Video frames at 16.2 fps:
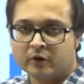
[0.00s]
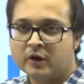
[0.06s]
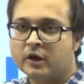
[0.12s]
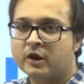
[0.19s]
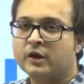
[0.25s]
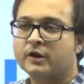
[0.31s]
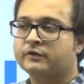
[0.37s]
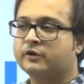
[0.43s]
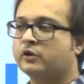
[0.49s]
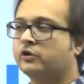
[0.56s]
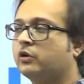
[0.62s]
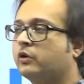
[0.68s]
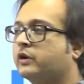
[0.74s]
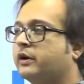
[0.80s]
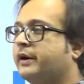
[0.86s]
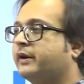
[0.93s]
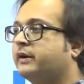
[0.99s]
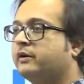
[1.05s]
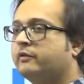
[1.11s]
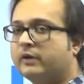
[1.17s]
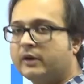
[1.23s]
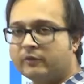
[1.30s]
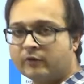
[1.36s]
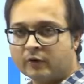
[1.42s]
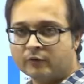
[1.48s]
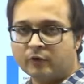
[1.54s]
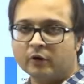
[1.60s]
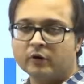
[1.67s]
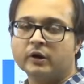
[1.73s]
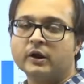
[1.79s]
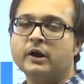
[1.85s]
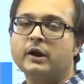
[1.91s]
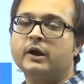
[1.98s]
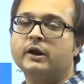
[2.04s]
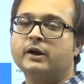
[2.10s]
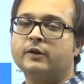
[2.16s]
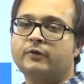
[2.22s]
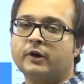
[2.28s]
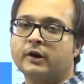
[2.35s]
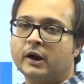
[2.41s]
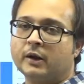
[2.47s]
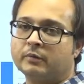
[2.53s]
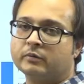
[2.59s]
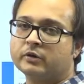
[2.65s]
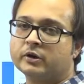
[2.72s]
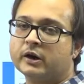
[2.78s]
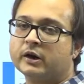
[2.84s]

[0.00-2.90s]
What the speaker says: secure connectivity, one for different type of the data.